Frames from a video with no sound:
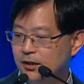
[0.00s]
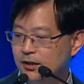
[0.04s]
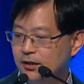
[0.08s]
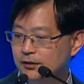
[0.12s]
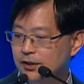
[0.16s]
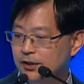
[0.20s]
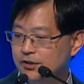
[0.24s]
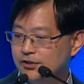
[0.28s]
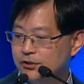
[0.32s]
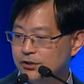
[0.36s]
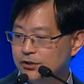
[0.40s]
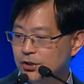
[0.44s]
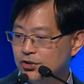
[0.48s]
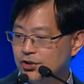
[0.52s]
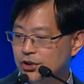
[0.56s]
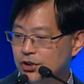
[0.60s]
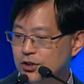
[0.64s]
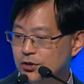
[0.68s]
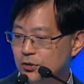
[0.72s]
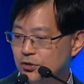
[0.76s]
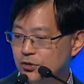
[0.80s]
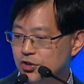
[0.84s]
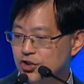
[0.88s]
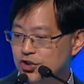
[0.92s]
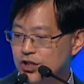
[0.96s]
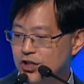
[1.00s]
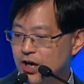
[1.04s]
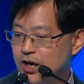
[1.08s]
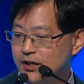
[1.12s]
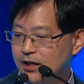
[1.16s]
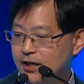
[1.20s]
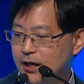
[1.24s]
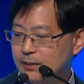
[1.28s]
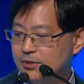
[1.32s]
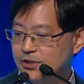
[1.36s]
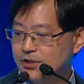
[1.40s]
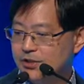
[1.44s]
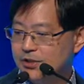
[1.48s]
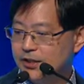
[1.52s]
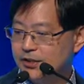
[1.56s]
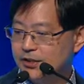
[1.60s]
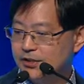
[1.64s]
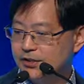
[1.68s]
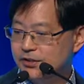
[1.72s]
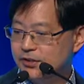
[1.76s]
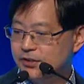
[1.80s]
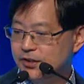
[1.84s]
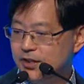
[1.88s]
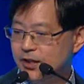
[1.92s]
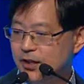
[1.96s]
This is a gene called
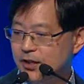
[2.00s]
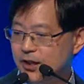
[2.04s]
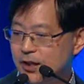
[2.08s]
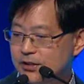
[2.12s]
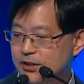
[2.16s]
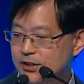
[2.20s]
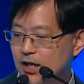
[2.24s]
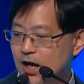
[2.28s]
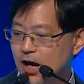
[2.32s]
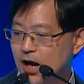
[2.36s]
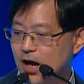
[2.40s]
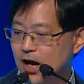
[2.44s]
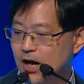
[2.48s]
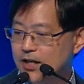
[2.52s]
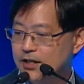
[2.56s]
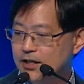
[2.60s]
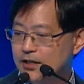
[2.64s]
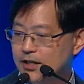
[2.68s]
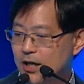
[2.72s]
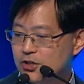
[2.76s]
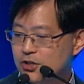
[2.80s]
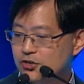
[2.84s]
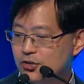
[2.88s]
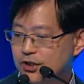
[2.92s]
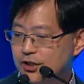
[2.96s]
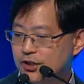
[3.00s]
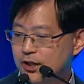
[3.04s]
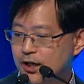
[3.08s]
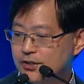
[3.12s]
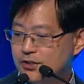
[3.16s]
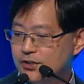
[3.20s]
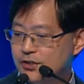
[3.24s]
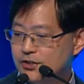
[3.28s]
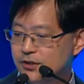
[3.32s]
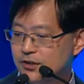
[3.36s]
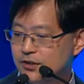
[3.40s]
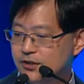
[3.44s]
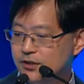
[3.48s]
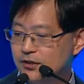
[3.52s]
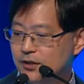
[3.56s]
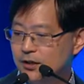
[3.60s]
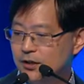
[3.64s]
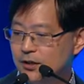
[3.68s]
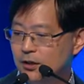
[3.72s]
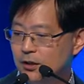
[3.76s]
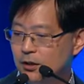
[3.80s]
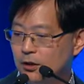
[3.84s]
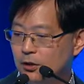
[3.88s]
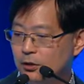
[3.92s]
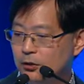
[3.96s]
CHRCAM6. It's high in gastric cancer,
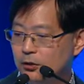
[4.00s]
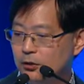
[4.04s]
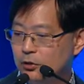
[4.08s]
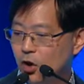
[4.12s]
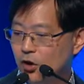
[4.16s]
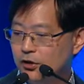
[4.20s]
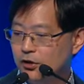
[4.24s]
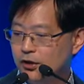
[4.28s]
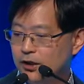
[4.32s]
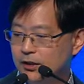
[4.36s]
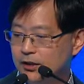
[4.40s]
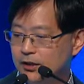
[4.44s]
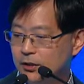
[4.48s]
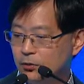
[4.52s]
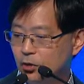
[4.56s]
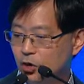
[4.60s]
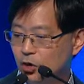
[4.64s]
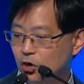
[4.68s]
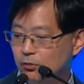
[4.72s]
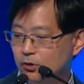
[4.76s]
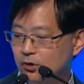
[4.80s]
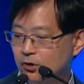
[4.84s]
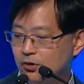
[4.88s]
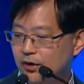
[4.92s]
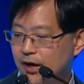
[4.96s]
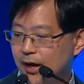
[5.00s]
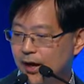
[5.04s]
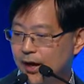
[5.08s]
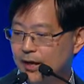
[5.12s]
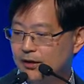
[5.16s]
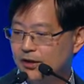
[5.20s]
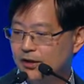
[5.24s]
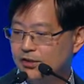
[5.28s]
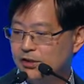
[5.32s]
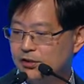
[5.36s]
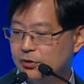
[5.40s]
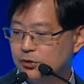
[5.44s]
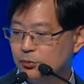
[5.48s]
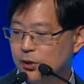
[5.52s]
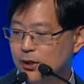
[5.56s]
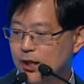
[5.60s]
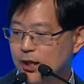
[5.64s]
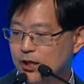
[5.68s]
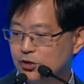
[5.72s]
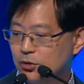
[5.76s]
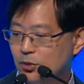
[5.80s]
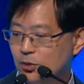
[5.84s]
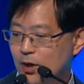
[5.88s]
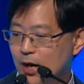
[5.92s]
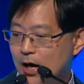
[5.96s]
not in the normal, and this is,
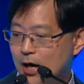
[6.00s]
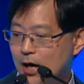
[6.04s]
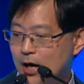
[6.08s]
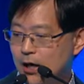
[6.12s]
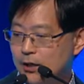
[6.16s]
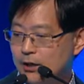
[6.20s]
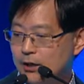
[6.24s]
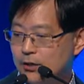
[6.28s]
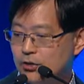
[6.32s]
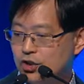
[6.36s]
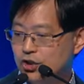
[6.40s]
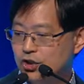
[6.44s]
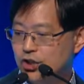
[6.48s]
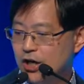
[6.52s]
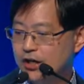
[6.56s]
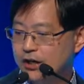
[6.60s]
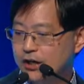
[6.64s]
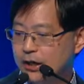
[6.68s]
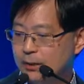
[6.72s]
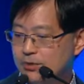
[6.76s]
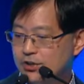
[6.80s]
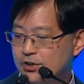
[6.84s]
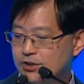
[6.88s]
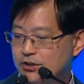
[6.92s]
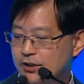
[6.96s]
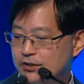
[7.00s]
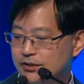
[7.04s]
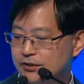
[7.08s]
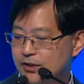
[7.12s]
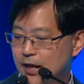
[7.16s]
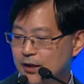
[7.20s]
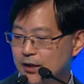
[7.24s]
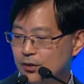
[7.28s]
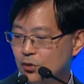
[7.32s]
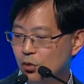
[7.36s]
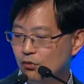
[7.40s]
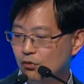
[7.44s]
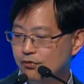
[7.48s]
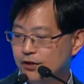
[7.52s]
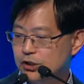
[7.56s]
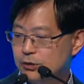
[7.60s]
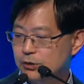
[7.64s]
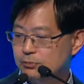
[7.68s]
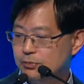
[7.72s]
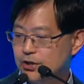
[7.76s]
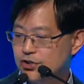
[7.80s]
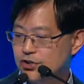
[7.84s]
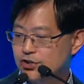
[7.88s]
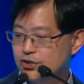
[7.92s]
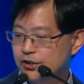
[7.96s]
relates to high CHRCAM6
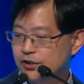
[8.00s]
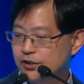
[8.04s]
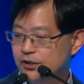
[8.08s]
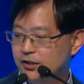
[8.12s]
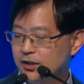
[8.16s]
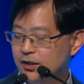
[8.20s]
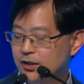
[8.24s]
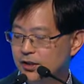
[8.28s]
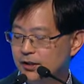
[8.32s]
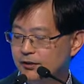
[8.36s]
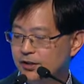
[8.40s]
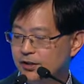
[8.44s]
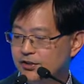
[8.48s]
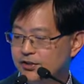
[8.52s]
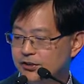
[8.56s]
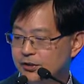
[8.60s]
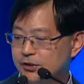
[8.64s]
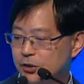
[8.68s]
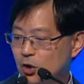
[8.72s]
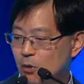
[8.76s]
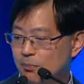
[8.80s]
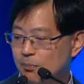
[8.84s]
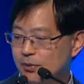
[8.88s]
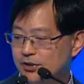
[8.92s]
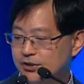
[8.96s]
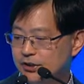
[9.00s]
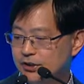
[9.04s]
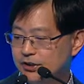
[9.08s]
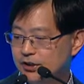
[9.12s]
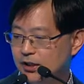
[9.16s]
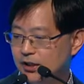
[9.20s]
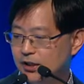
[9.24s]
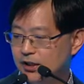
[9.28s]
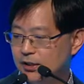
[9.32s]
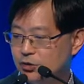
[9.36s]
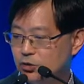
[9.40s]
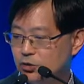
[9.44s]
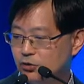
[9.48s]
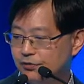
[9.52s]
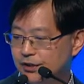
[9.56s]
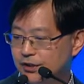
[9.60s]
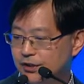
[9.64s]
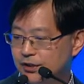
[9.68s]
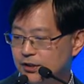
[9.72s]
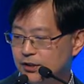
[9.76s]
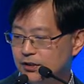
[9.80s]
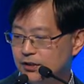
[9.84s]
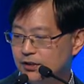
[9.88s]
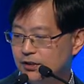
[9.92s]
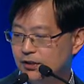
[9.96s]
overexpression. This is the opposite case over
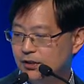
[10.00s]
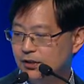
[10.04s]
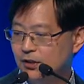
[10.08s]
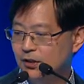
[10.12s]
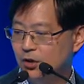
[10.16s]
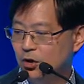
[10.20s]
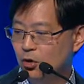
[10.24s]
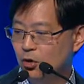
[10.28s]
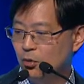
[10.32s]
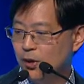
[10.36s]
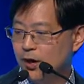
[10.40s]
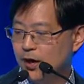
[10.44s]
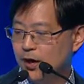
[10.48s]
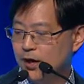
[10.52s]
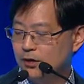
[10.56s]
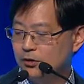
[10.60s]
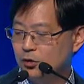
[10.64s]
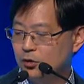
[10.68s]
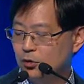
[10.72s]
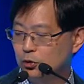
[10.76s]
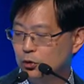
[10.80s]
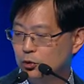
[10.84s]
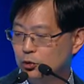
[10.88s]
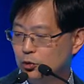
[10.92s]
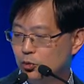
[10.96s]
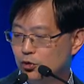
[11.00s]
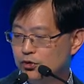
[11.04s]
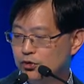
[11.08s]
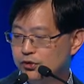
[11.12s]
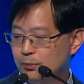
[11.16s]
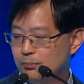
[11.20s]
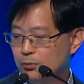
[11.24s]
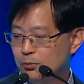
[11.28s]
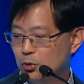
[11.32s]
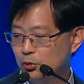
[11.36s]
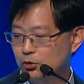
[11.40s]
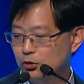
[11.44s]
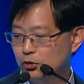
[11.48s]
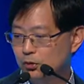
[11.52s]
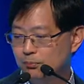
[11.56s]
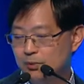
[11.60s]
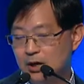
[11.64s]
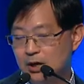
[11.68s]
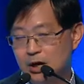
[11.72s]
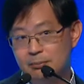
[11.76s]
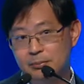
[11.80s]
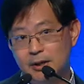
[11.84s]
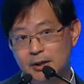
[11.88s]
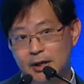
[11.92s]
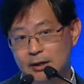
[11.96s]
here, where you lose the proton
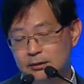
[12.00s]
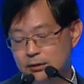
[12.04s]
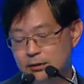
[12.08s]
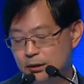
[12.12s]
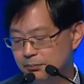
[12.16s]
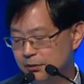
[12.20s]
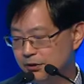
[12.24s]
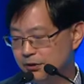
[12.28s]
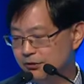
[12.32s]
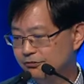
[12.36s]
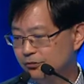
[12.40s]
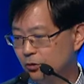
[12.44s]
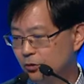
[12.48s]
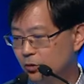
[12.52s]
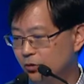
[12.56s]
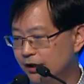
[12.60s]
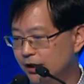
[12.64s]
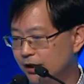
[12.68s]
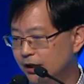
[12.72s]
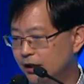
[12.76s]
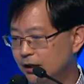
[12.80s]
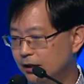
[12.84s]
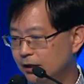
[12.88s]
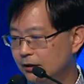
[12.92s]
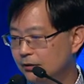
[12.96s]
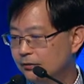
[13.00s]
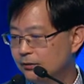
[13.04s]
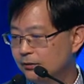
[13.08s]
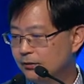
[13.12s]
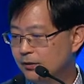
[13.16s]
pump ATP4A.